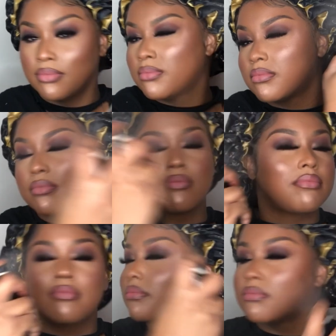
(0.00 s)
And now
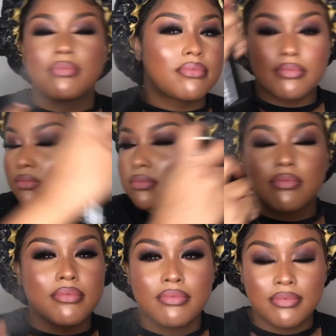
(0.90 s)
I'm going to set my face
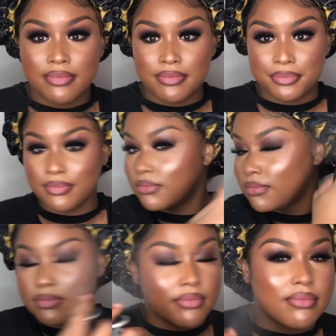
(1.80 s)
with the Morphe setting
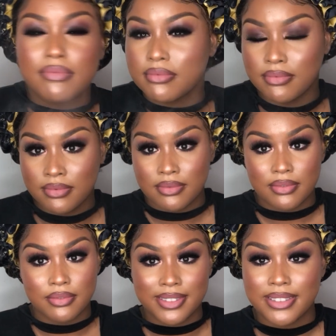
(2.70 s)
spray. And
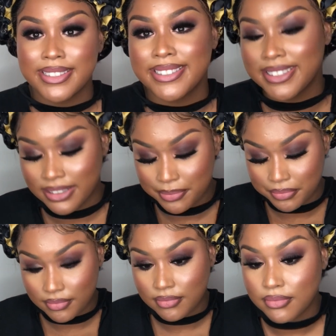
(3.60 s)
this is the
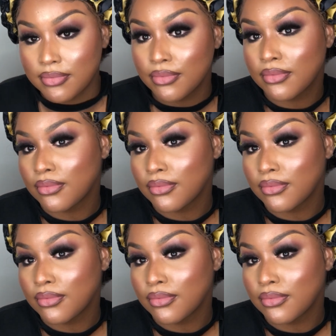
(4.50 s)
final look.